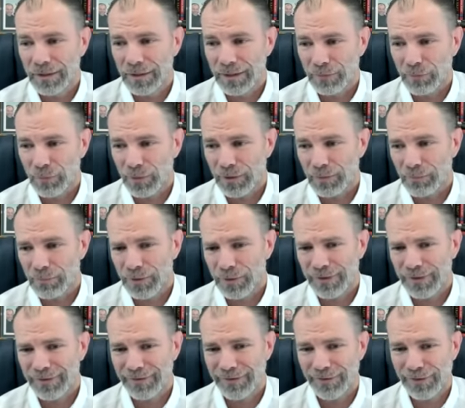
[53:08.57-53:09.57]
And what
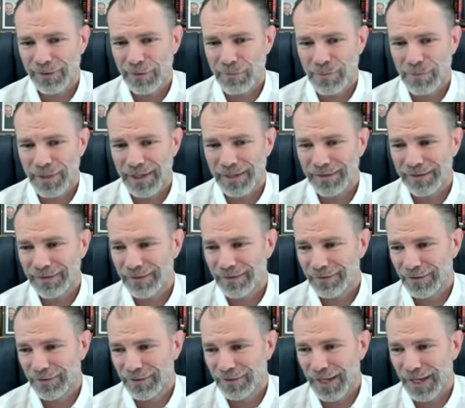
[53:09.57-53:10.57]
burns his competitors
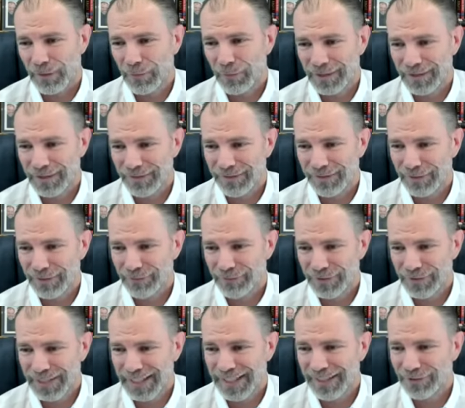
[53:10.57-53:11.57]
is how well he's done
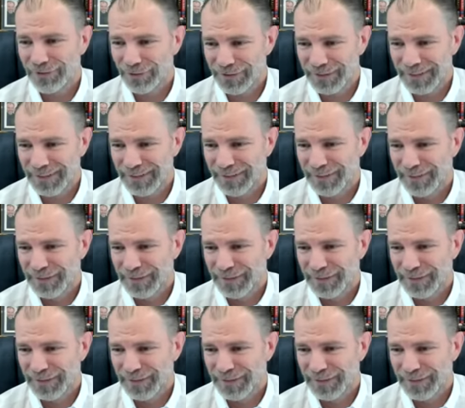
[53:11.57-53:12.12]
financially.